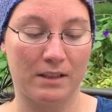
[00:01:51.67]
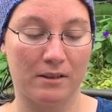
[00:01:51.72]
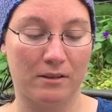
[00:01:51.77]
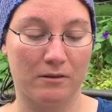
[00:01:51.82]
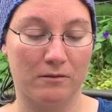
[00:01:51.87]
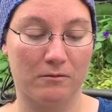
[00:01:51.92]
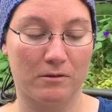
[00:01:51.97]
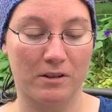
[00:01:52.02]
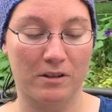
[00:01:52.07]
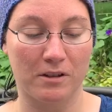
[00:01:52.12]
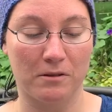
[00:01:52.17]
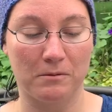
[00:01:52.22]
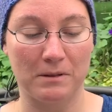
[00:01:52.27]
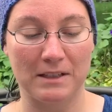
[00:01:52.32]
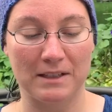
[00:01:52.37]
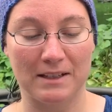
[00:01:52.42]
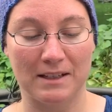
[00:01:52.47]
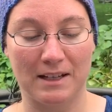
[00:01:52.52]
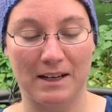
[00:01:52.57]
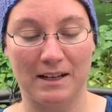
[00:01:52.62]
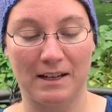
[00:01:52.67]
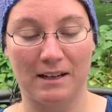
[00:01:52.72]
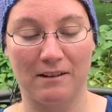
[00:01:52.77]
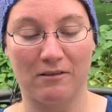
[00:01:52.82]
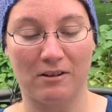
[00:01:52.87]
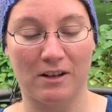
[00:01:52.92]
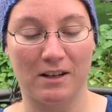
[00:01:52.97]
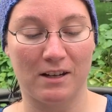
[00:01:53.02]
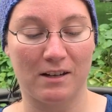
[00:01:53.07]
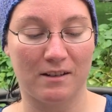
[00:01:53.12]
know, slow and steady,
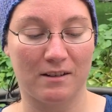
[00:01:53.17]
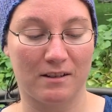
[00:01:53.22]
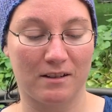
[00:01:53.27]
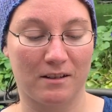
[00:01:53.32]
right?